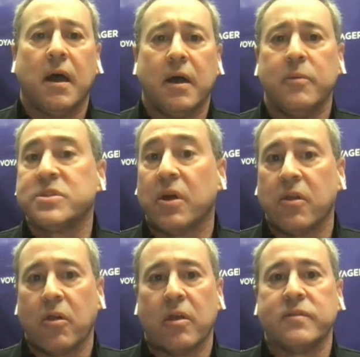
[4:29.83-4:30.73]
It was
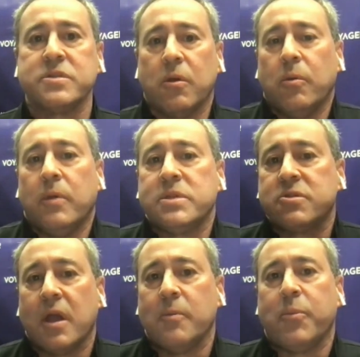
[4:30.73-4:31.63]
unheard of. So it
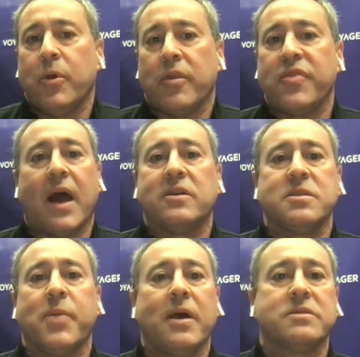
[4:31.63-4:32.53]
was trying to put
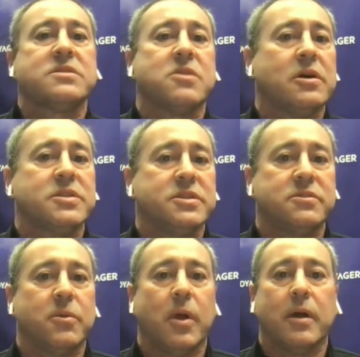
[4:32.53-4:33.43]
1,000 pounds of
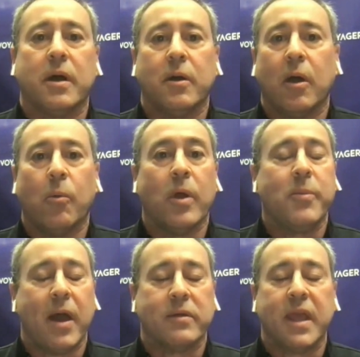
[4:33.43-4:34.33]
sausage through a
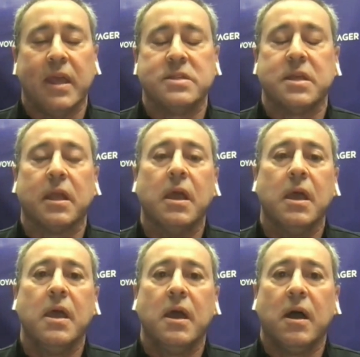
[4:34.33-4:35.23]
1 pound casing.
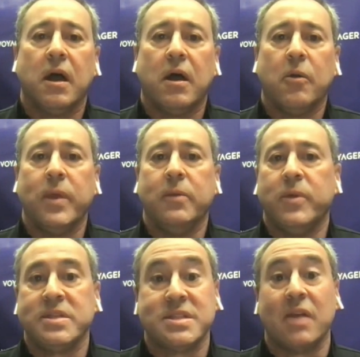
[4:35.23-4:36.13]

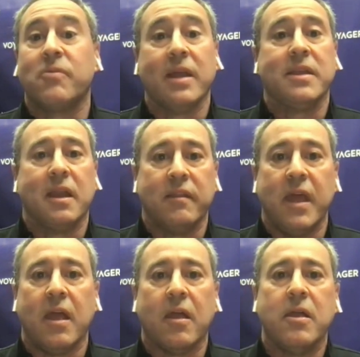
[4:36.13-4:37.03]
We said right then
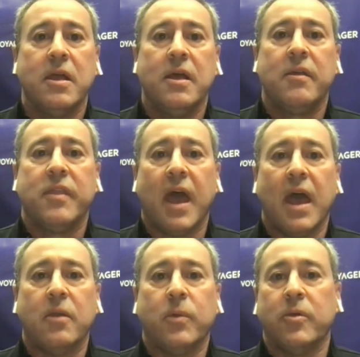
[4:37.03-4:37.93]
and there
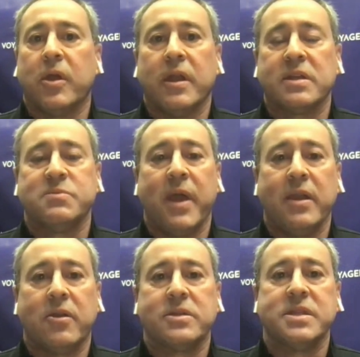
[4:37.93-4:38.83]
that we were going to
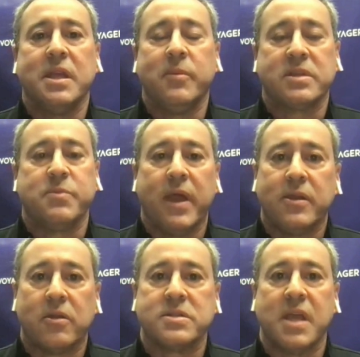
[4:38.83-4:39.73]
expand our team,
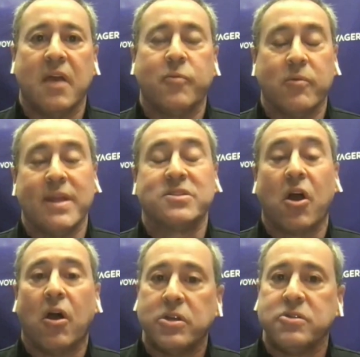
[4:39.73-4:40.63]
expand our staff. We
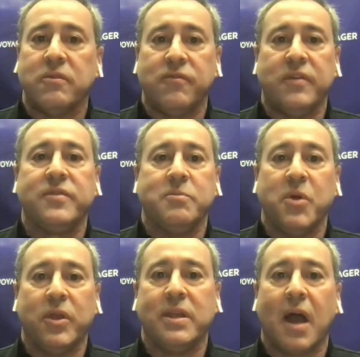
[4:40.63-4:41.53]
raised $150
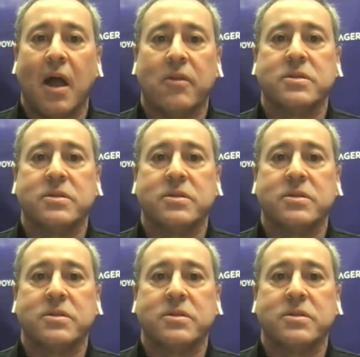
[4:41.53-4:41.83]
million.